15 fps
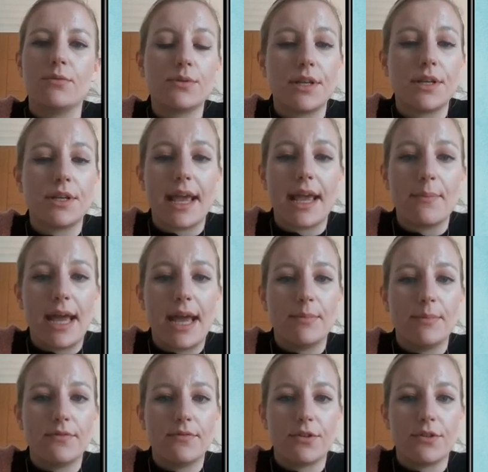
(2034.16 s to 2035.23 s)
You also get
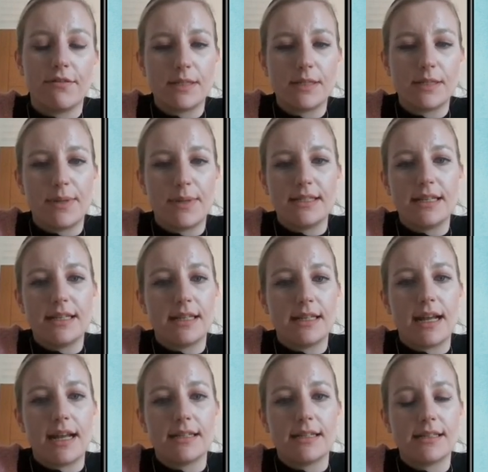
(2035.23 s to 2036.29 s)
payment for your expenses,
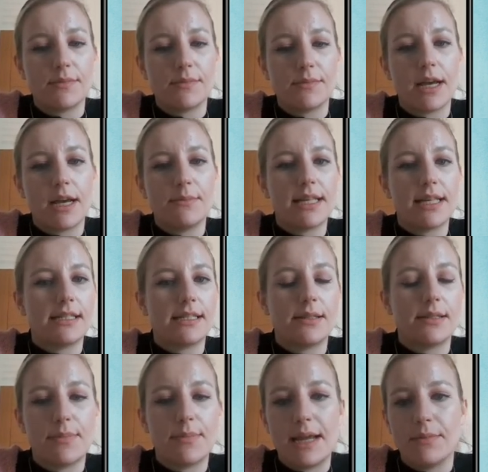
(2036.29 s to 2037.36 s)
and sometimes
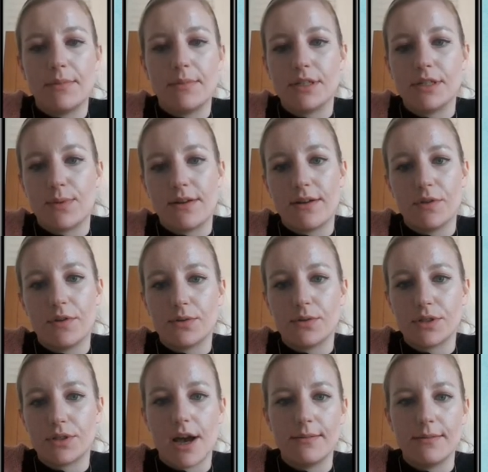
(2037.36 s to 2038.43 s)
there's some payment as well for
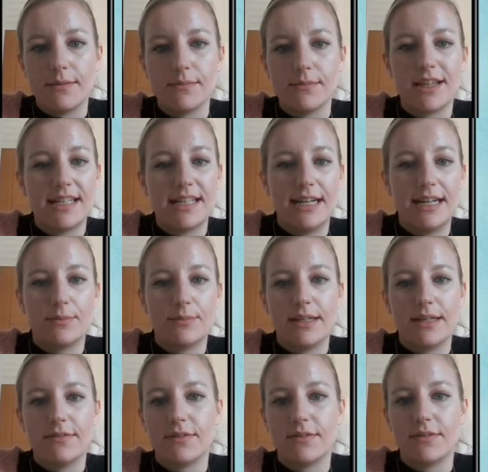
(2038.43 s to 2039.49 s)
your time. So there's a little
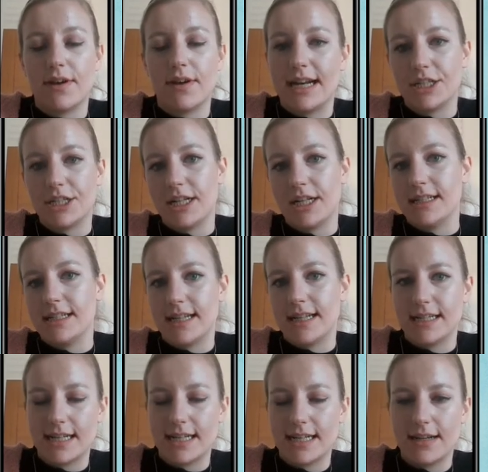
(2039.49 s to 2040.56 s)
bit of a financial
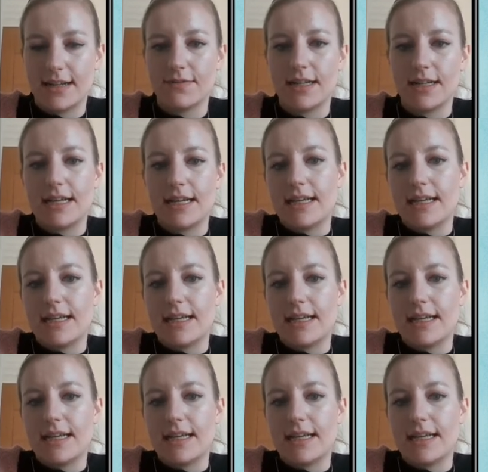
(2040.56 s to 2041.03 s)
incentive.